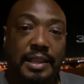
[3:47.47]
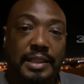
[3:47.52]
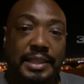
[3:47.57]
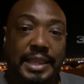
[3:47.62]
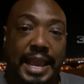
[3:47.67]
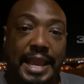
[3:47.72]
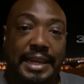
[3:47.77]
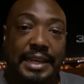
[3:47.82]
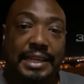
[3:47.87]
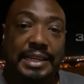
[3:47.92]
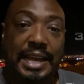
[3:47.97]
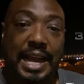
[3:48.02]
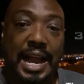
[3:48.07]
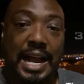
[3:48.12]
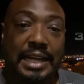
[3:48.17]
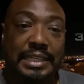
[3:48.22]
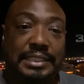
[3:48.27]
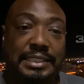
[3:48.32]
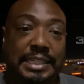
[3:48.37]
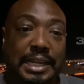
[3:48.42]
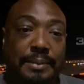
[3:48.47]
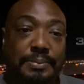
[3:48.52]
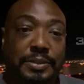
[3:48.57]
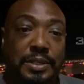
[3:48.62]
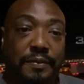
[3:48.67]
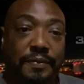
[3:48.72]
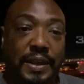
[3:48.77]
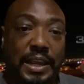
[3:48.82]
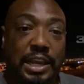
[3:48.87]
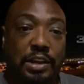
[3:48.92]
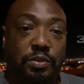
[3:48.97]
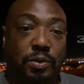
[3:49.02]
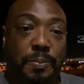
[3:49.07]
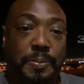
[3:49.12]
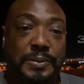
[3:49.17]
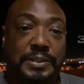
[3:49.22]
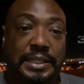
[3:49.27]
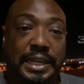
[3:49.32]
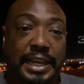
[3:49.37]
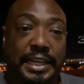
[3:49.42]
that the concepts of equal
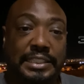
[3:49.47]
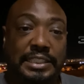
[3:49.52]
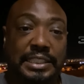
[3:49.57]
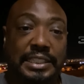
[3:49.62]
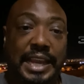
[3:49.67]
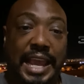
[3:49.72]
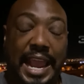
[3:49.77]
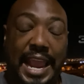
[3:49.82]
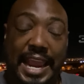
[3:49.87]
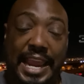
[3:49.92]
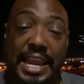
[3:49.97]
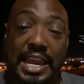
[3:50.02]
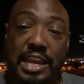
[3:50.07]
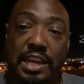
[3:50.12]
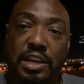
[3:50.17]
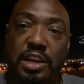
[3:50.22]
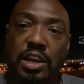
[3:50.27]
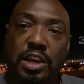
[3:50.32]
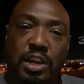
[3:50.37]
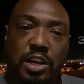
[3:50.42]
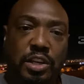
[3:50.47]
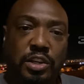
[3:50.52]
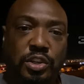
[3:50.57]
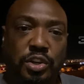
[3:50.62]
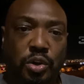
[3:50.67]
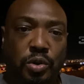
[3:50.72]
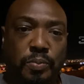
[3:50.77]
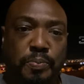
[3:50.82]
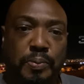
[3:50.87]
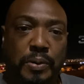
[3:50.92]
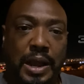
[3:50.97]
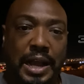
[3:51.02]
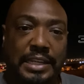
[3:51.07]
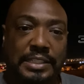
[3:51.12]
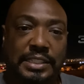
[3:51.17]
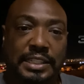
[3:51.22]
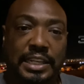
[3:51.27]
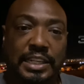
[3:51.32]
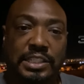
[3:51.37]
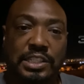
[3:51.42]
protection and due
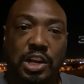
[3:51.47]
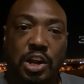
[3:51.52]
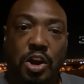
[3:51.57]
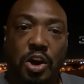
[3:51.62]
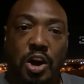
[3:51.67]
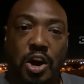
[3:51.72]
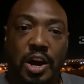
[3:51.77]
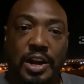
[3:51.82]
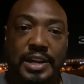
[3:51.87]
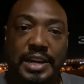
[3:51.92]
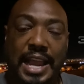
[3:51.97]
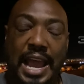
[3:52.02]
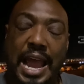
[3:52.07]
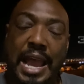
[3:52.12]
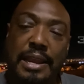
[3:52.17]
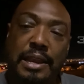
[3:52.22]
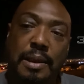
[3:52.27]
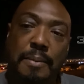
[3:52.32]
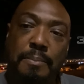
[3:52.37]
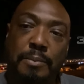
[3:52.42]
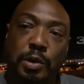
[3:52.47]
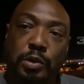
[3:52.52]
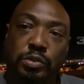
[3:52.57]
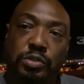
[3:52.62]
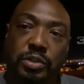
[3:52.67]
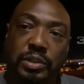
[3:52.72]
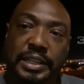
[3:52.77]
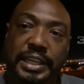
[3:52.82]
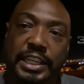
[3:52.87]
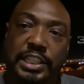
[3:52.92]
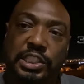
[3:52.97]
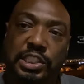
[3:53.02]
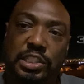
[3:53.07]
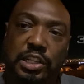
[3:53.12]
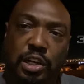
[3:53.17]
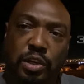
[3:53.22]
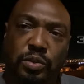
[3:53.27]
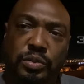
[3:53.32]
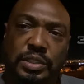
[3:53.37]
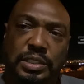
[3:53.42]
process are not mutually
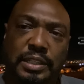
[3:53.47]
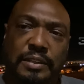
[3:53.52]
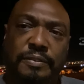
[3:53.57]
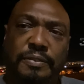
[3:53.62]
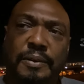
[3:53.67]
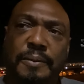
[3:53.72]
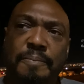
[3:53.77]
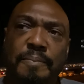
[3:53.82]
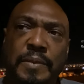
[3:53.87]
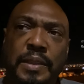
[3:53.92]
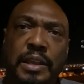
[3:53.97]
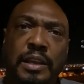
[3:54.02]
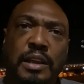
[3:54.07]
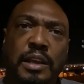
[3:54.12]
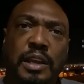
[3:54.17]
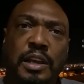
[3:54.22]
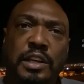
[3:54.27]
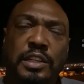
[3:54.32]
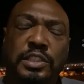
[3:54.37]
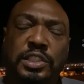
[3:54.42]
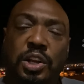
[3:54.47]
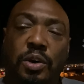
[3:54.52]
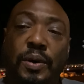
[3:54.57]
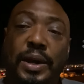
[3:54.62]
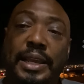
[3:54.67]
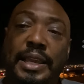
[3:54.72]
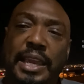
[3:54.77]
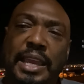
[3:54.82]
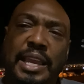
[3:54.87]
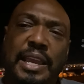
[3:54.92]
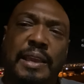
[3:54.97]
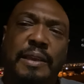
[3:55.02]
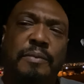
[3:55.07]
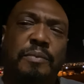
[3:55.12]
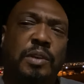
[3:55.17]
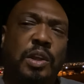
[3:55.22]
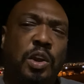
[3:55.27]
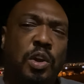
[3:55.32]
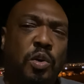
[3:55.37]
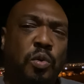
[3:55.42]
exclusive. So again,
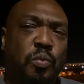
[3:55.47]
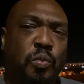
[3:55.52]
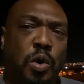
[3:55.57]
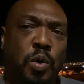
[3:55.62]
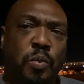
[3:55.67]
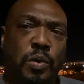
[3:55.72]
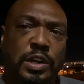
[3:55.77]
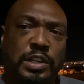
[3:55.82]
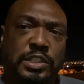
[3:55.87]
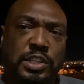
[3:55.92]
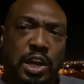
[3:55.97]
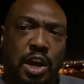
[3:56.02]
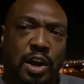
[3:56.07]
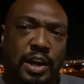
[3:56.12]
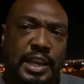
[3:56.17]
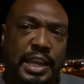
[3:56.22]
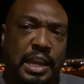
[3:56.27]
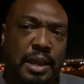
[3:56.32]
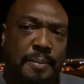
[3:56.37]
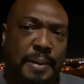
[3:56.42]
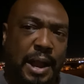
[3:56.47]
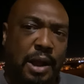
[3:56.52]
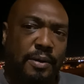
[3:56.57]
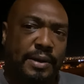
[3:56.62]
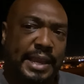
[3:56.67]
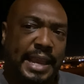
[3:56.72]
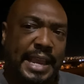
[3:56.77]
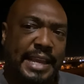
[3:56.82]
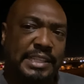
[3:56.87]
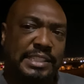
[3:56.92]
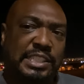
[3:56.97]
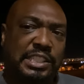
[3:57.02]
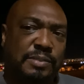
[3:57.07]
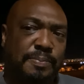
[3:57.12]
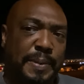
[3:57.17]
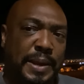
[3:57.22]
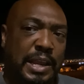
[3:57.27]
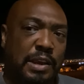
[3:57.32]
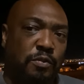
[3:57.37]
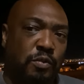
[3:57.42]
when we're talking about cases
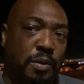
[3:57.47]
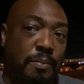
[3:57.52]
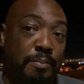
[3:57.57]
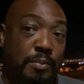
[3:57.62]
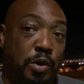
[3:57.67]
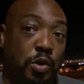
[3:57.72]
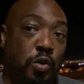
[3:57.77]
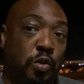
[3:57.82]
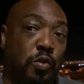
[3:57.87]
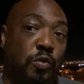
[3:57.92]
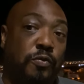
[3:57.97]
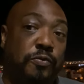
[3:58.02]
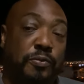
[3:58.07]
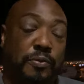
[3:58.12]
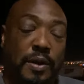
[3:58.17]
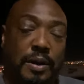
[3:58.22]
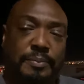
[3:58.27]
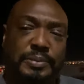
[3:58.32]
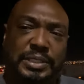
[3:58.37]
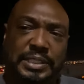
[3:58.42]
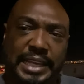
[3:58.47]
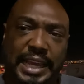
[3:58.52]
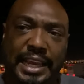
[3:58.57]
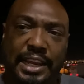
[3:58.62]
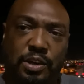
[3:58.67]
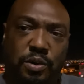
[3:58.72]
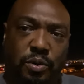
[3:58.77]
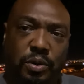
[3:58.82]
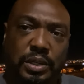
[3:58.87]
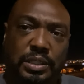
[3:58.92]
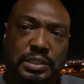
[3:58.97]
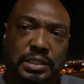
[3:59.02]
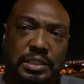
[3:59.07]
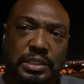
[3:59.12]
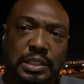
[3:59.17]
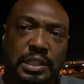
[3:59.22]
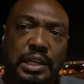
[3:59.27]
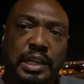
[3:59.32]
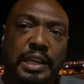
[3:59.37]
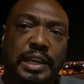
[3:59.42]
being removed from state courts
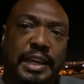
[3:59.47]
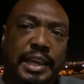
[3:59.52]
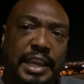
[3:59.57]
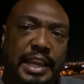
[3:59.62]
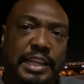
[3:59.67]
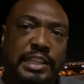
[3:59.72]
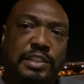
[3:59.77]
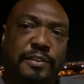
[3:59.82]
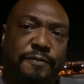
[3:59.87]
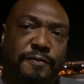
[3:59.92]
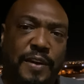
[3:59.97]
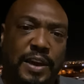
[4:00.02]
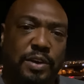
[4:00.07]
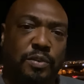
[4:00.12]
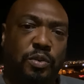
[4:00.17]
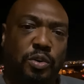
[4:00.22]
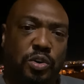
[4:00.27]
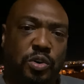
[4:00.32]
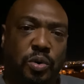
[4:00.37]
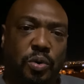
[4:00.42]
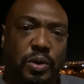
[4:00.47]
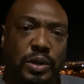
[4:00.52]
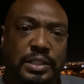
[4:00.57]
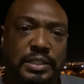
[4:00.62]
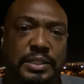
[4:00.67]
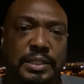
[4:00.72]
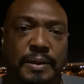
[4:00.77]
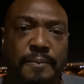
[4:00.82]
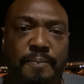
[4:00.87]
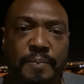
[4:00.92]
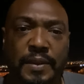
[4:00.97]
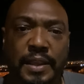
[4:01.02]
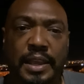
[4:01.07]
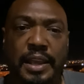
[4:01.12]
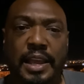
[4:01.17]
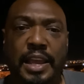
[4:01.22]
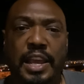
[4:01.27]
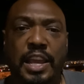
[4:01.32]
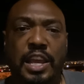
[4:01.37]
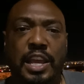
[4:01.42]
into federal courts,
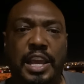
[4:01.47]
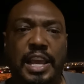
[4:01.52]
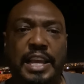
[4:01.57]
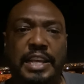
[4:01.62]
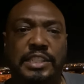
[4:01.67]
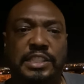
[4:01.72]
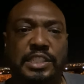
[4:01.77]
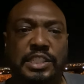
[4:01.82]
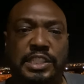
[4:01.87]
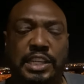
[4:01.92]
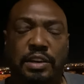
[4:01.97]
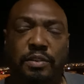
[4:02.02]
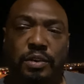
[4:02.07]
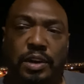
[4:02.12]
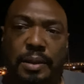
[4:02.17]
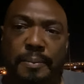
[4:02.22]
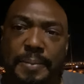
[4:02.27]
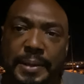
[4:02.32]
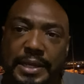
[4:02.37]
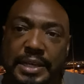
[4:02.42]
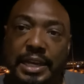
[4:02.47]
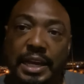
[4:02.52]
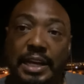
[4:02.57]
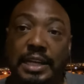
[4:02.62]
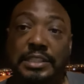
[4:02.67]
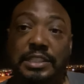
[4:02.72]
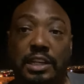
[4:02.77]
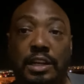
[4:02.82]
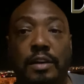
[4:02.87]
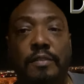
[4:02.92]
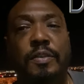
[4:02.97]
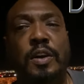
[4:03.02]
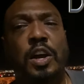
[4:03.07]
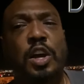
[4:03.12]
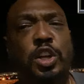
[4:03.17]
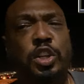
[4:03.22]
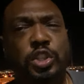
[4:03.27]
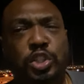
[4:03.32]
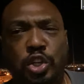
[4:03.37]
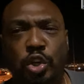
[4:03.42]
it's generally because of
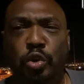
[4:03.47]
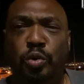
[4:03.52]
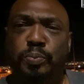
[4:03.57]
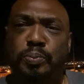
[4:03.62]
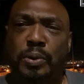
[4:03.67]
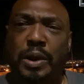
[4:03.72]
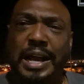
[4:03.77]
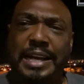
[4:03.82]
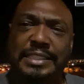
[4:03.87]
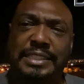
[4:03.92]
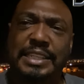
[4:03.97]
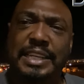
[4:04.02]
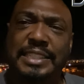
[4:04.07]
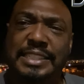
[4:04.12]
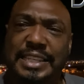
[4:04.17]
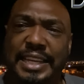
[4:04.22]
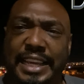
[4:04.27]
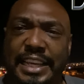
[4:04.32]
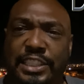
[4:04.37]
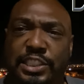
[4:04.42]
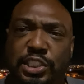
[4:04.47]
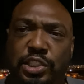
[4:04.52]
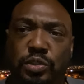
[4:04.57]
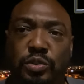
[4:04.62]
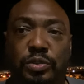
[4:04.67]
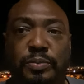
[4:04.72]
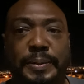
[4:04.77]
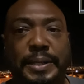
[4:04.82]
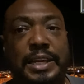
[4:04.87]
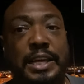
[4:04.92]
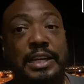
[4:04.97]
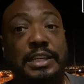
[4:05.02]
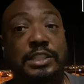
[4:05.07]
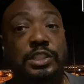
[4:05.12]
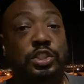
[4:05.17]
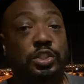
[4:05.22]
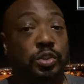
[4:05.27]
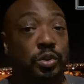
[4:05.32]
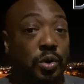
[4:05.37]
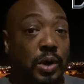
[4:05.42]
due process issues,
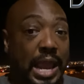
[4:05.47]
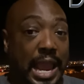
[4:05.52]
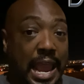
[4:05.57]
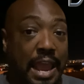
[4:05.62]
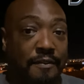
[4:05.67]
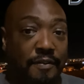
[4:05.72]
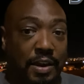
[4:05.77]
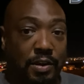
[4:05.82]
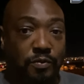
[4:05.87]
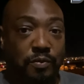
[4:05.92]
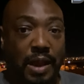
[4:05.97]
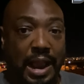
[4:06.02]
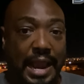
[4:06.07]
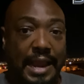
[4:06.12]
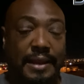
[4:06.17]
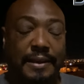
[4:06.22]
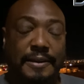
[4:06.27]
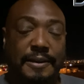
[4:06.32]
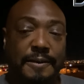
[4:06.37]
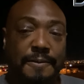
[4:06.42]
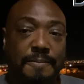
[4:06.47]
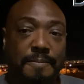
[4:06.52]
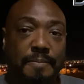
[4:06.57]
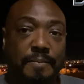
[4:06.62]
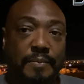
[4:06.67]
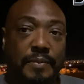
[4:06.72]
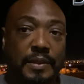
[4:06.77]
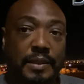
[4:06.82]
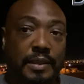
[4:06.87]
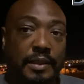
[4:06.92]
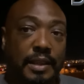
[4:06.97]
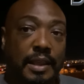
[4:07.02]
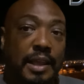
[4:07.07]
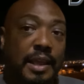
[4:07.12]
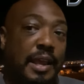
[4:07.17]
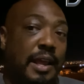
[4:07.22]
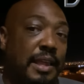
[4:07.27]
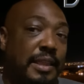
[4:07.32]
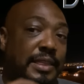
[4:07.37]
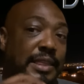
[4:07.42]
because you have a right
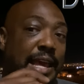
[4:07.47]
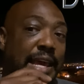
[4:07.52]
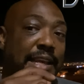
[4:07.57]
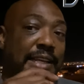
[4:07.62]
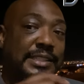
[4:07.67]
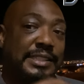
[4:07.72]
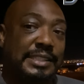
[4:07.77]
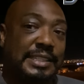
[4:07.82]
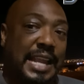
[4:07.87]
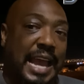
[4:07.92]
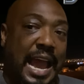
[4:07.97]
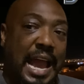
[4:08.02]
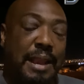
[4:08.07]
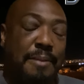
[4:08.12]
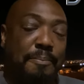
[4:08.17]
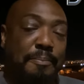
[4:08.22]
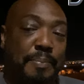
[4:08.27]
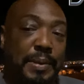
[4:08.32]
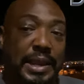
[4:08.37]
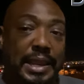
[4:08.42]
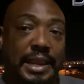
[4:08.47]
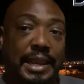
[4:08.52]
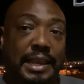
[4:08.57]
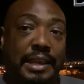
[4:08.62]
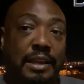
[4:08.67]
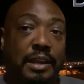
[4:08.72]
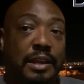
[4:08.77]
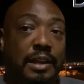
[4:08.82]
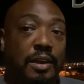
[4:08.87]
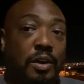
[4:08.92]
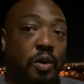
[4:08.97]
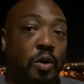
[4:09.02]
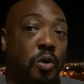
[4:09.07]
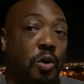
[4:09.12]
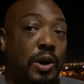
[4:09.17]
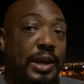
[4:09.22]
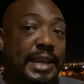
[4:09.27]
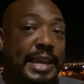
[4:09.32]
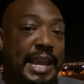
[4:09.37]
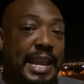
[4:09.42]
that is not being
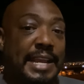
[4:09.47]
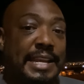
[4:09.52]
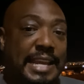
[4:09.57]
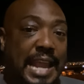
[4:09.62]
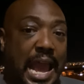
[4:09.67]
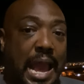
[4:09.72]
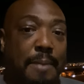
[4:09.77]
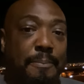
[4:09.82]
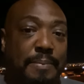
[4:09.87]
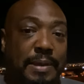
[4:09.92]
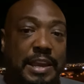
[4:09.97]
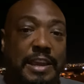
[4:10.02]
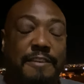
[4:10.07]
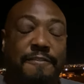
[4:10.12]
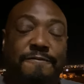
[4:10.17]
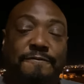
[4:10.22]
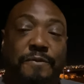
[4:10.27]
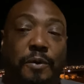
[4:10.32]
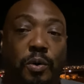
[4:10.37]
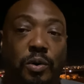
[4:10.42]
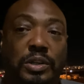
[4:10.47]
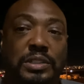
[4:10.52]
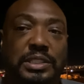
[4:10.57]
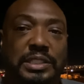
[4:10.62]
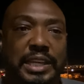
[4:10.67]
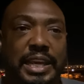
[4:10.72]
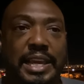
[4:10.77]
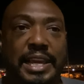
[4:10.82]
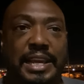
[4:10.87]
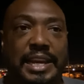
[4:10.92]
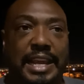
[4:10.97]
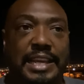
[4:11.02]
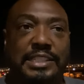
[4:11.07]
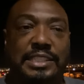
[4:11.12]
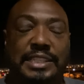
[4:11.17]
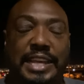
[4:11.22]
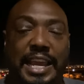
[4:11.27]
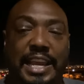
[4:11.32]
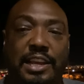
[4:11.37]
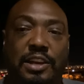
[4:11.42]
or cannot be enforced in a
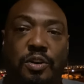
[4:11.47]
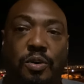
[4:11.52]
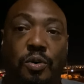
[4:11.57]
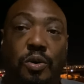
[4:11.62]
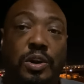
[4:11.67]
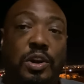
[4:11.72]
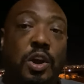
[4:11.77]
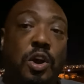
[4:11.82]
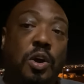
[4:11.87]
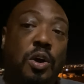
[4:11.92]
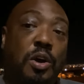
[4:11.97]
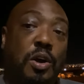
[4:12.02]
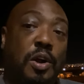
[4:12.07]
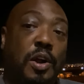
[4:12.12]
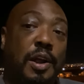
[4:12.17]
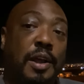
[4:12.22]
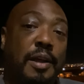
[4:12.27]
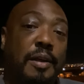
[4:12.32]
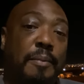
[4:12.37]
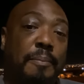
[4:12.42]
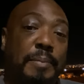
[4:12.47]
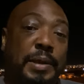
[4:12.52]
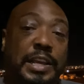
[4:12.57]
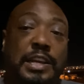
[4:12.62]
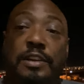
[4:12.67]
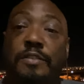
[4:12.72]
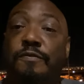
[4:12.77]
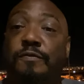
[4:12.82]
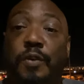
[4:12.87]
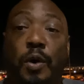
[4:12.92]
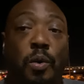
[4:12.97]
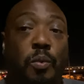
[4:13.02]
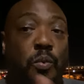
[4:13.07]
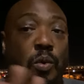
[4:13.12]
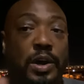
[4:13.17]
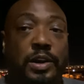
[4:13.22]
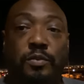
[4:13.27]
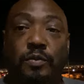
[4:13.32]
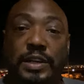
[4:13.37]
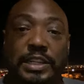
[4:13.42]
state court for
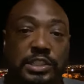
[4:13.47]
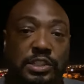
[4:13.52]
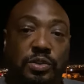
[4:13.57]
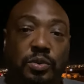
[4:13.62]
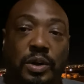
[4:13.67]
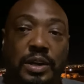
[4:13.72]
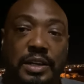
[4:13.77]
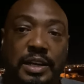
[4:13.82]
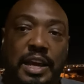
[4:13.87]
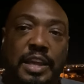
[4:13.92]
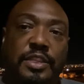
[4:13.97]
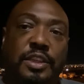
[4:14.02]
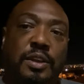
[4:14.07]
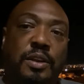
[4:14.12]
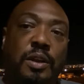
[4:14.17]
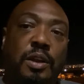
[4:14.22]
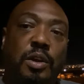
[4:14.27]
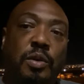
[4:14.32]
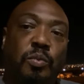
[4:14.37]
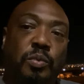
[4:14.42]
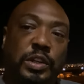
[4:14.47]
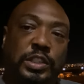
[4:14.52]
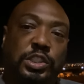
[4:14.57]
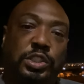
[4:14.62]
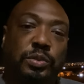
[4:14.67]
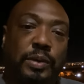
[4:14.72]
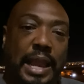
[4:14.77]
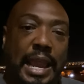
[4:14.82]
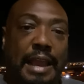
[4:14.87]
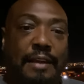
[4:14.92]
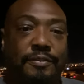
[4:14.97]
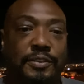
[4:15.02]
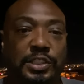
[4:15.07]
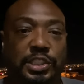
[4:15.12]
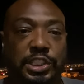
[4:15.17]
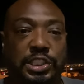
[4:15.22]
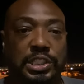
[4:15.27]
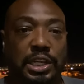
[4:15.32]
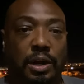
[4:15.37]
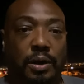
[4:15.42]
one reason or another, which you have to
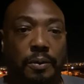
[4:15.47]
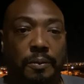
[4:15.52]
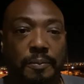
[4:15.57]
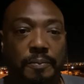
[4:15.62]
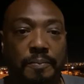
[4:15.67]
show.